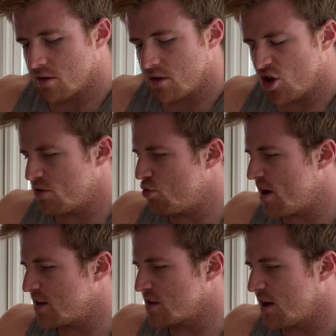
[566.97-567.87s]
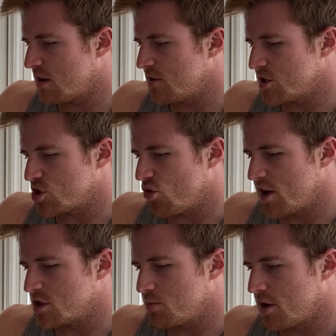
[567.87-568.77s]
The other bread is kind of in a
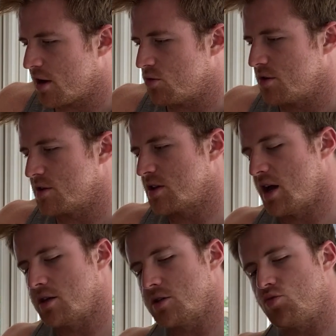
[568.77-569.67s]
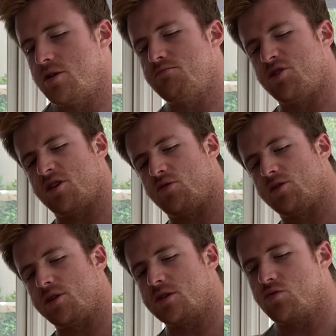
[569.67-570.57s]
strange spot where it's kind of sweet, but not
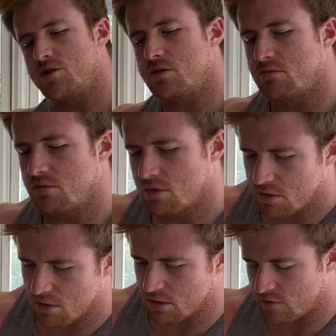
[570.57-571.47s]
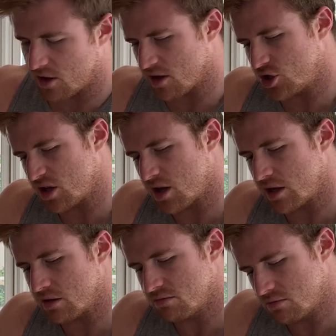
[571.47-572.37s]
really sweet. I feel like it should kind
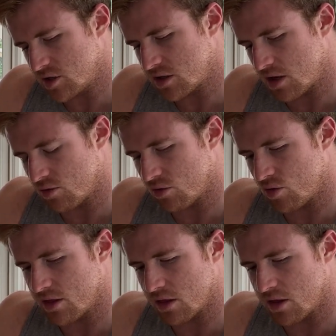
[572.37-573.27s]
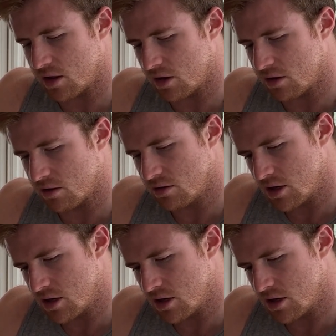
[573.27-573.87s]
of stick with one thing, you know?